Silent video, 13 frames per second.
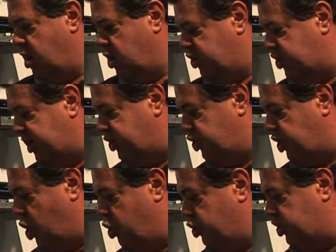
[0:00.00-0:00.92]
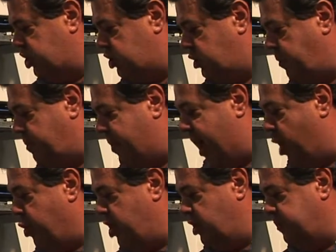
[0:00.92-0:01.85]
6 zones
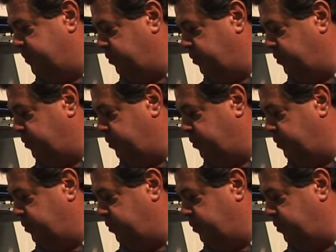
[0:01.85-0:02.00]
powered,